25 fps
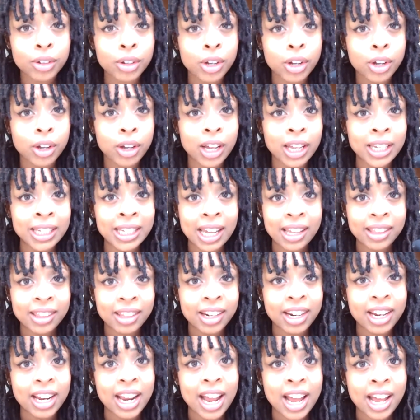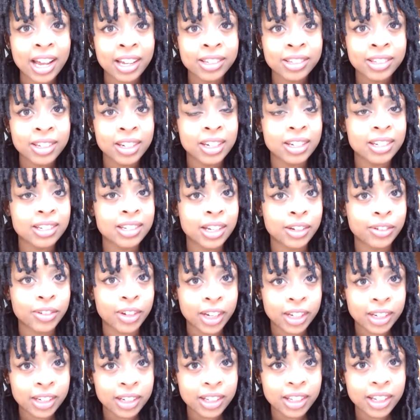not that I asked
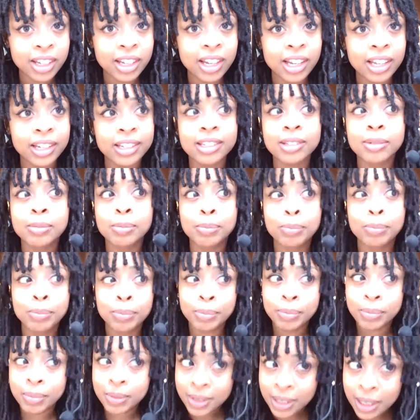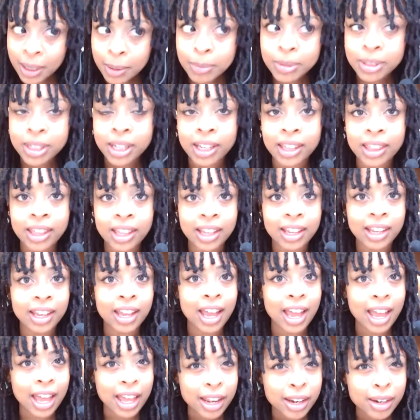directly, it seems like they
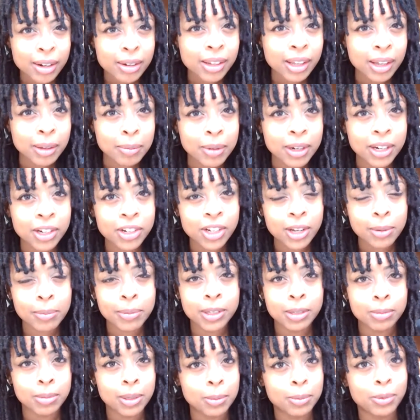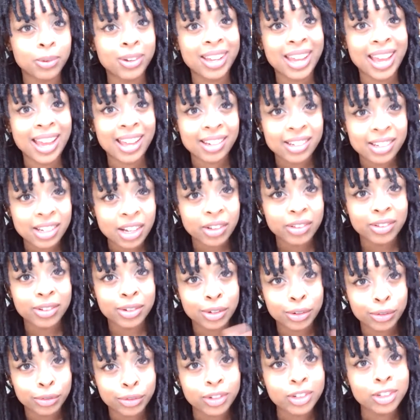can, like many Japanese people can tell the
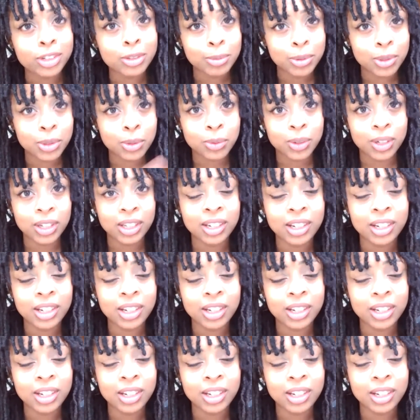difference between